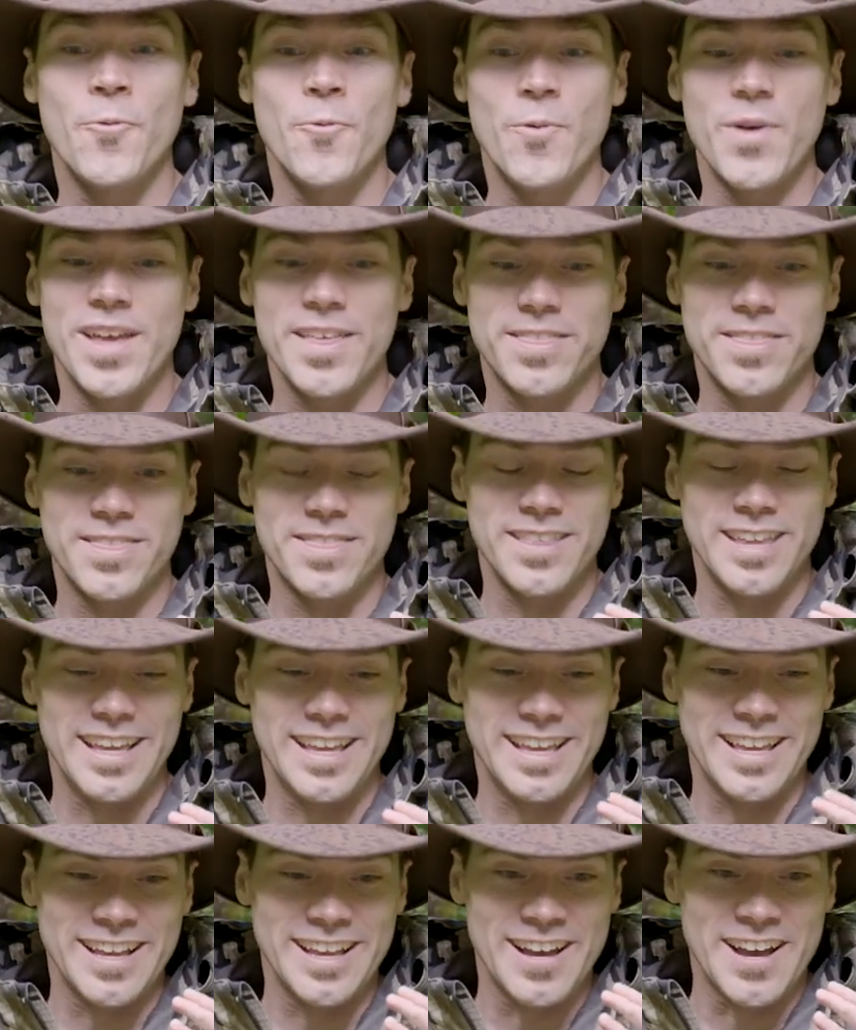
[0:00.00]
with
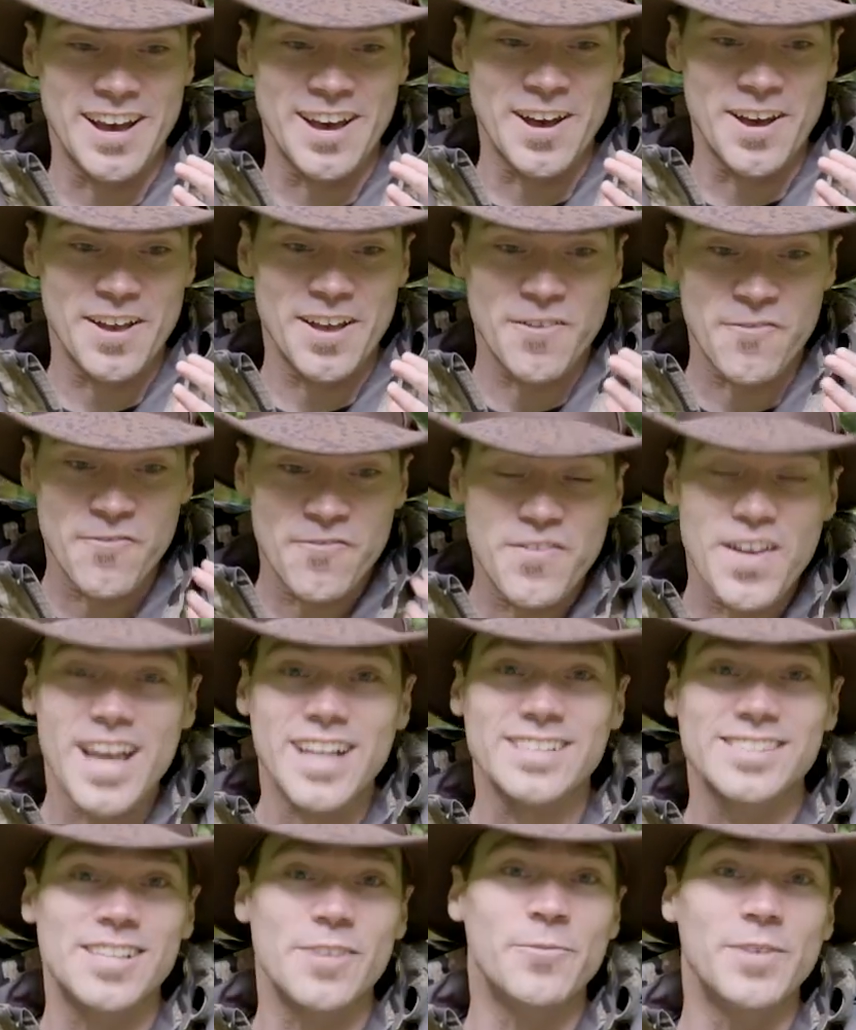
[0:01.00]
the uh,
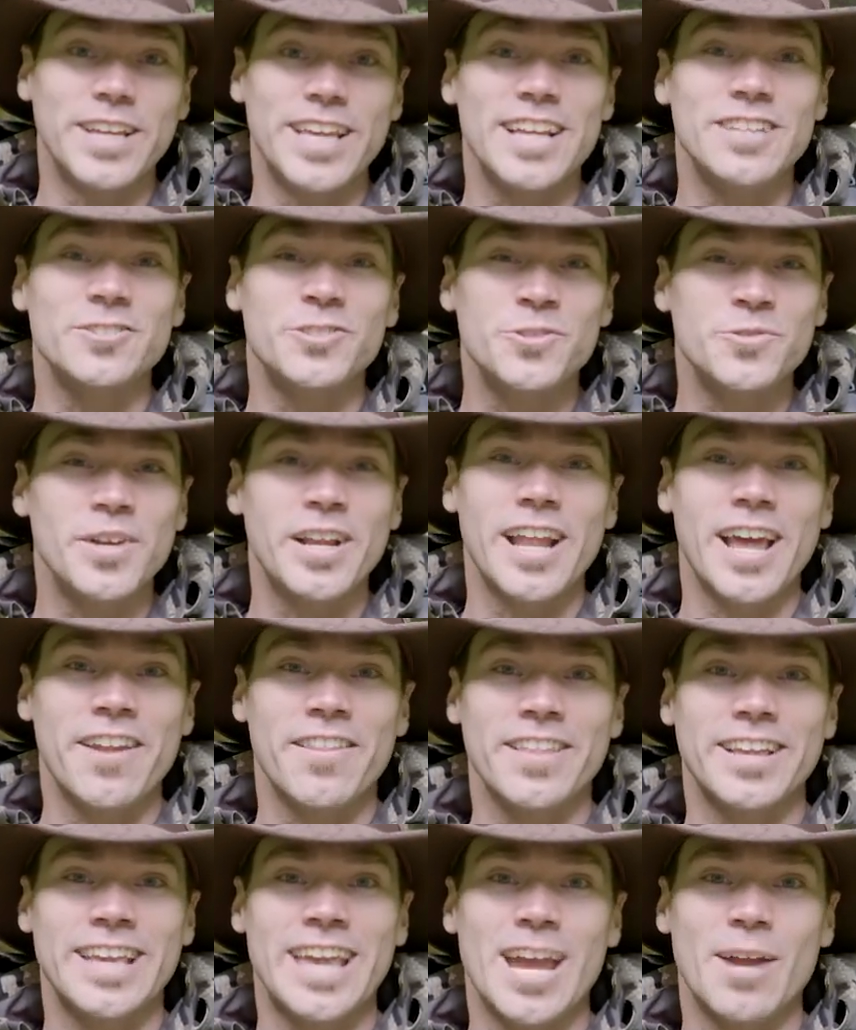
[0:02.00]
effects that we get straight out
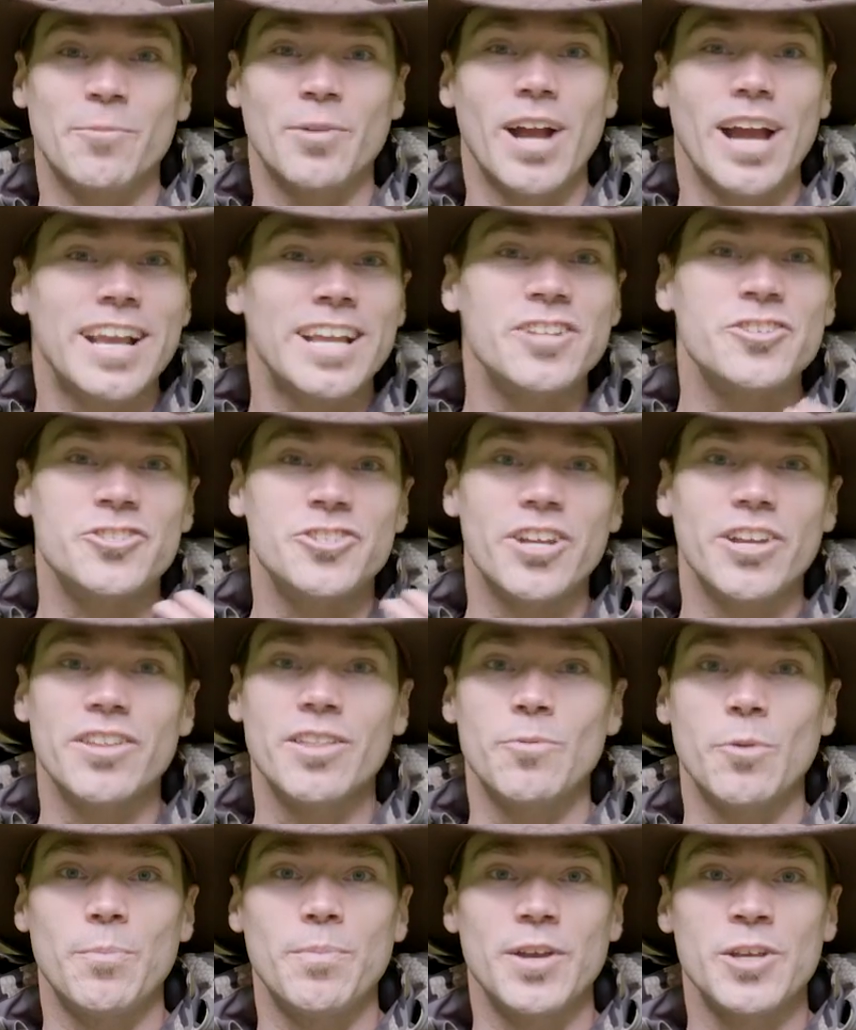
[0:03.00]
of the camera. I can share
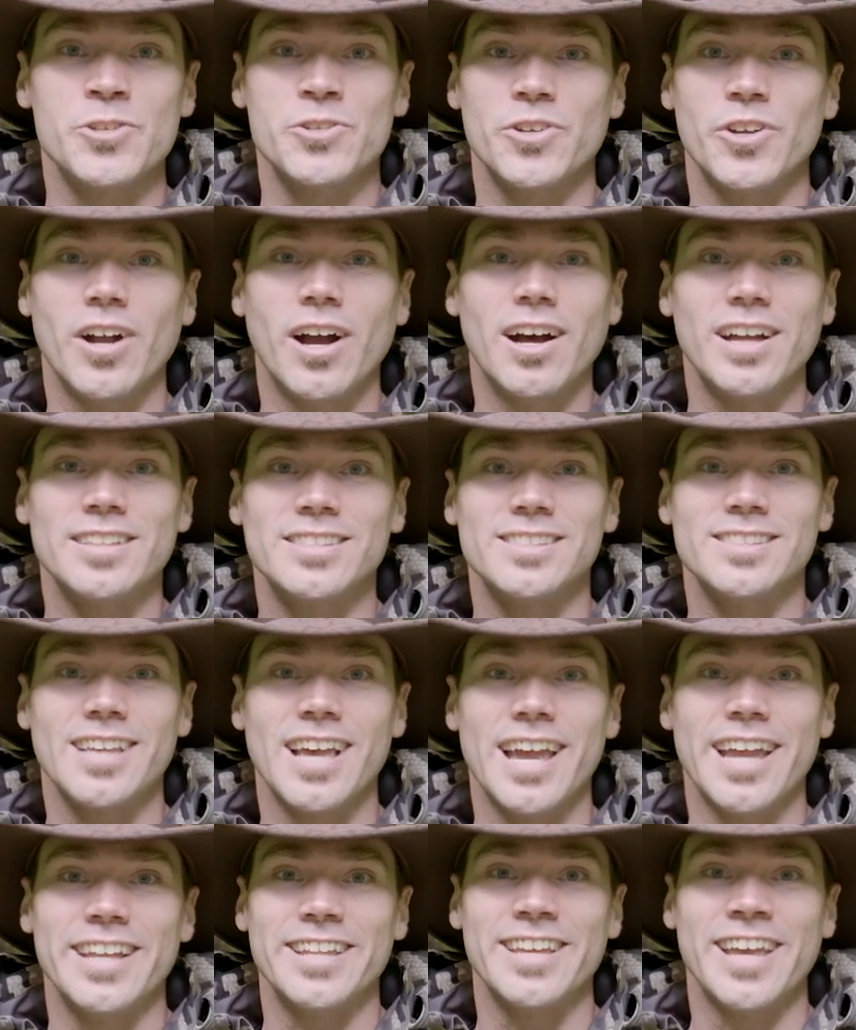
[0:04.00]
them a picture on
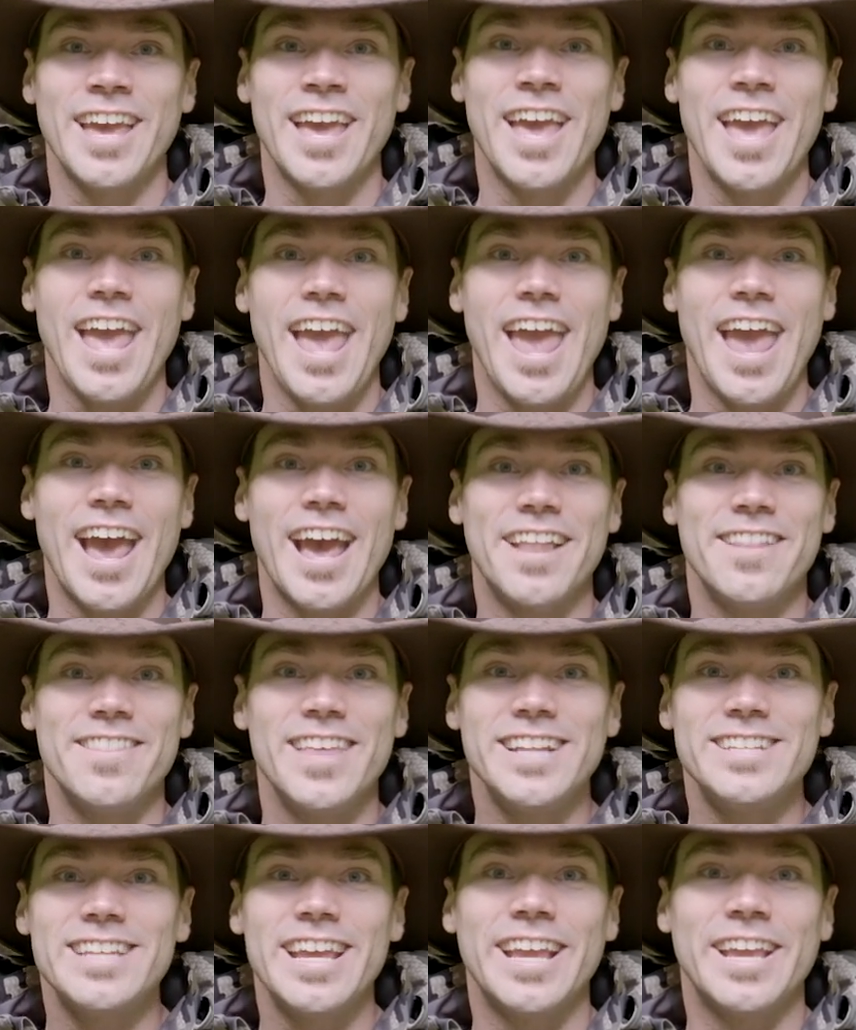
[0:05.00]
site and
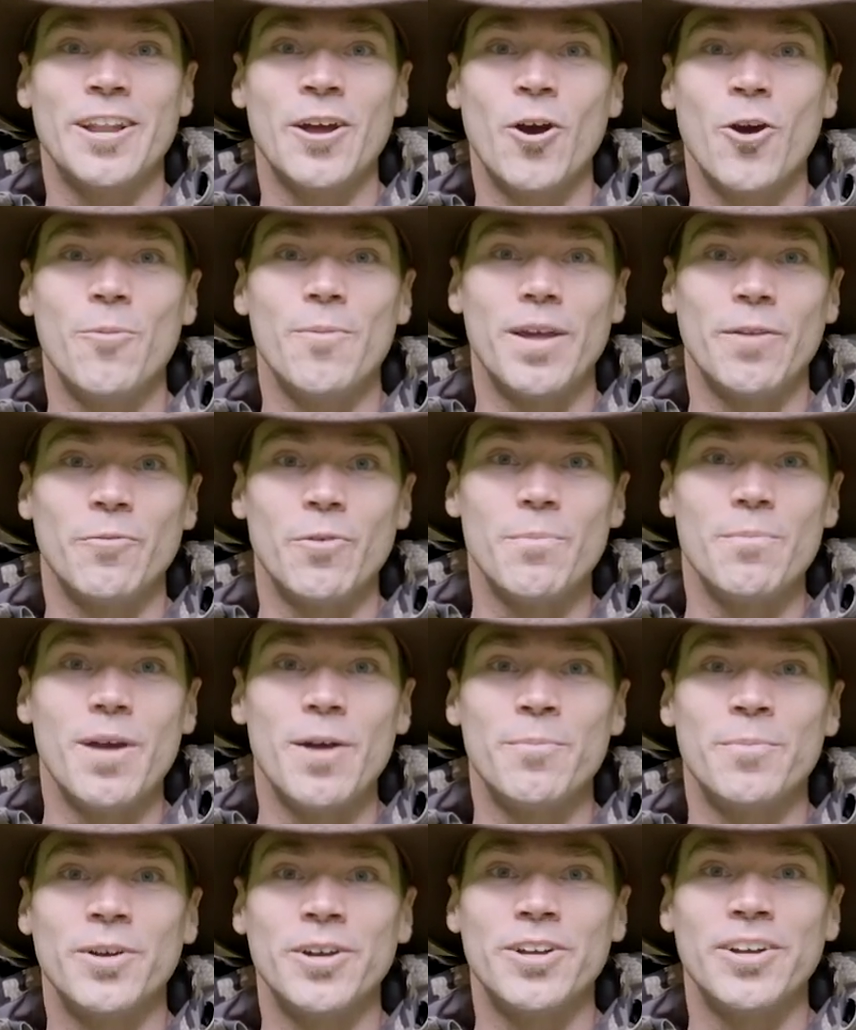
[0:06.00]
they take it home and
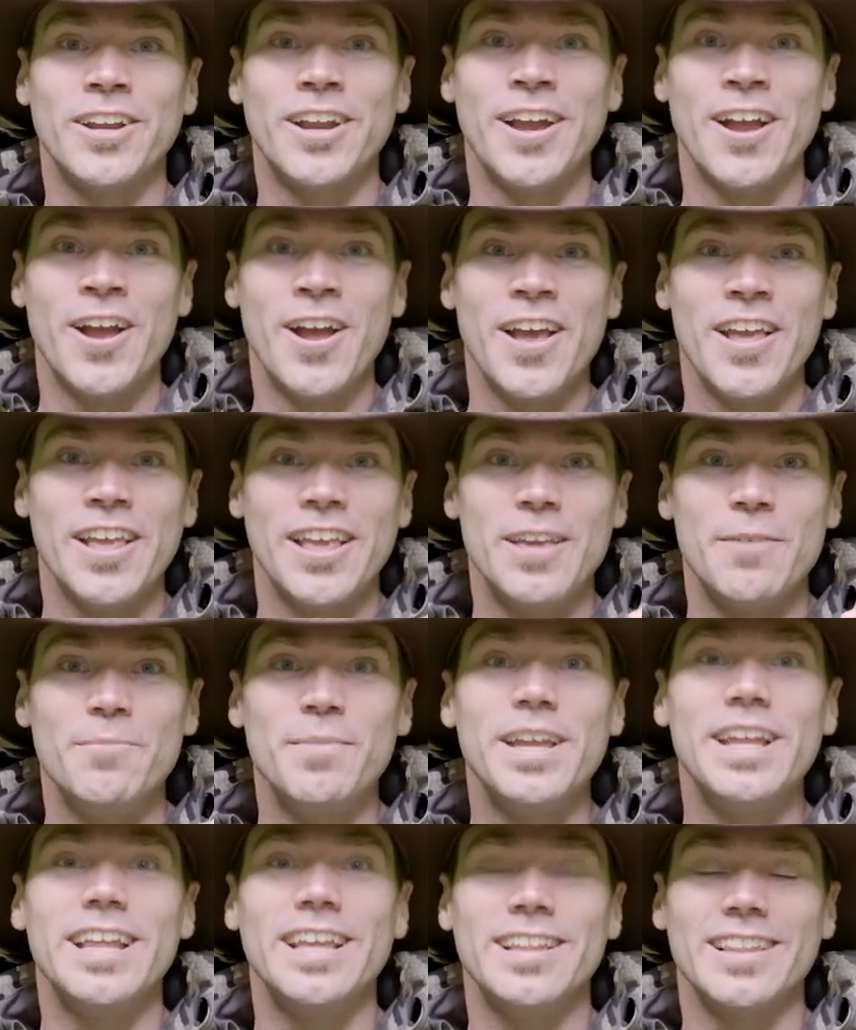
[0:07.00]
remember
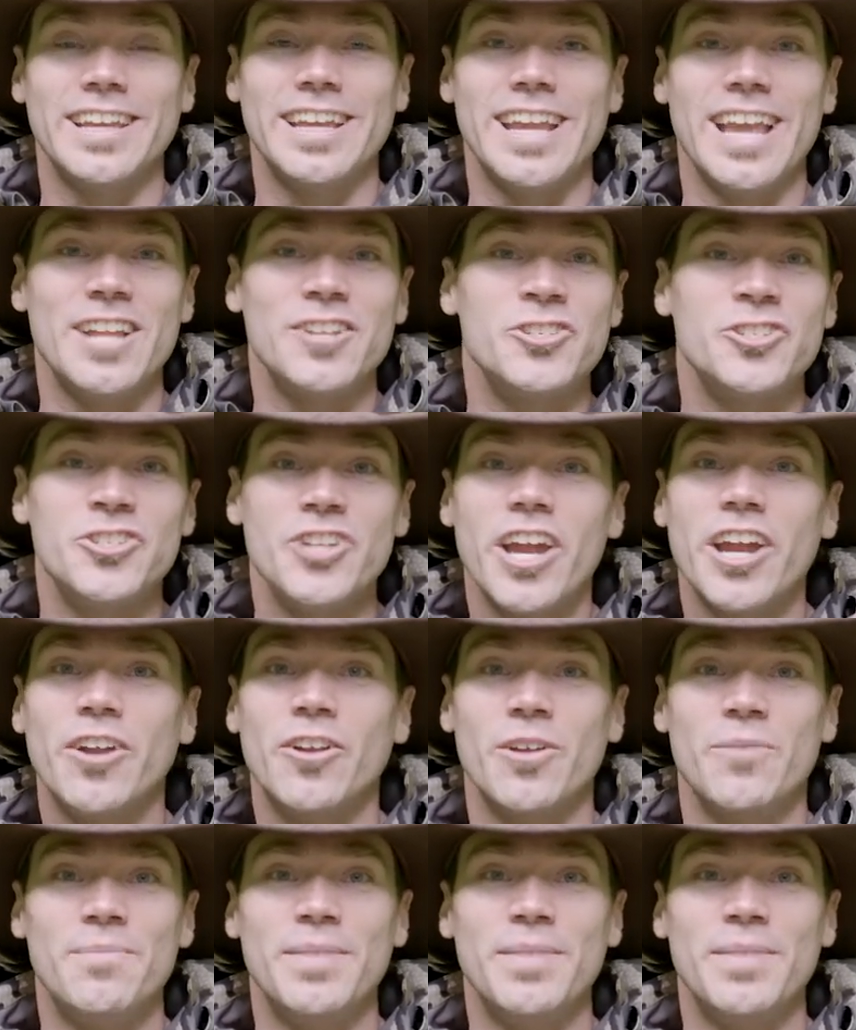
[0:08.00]
immediately and share